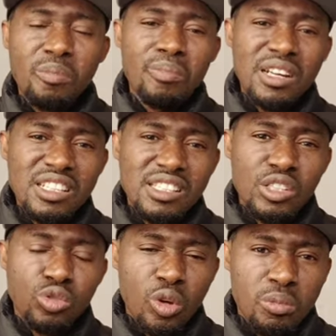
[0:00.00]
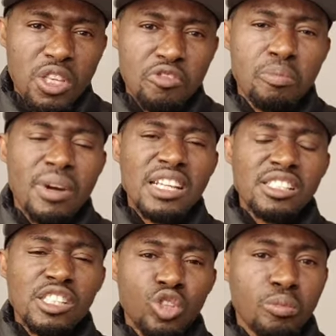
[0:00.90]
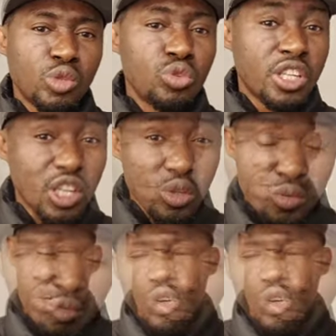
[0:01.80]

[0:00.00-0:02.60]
Don't manage symptom. If you manage symptom, it will kill you.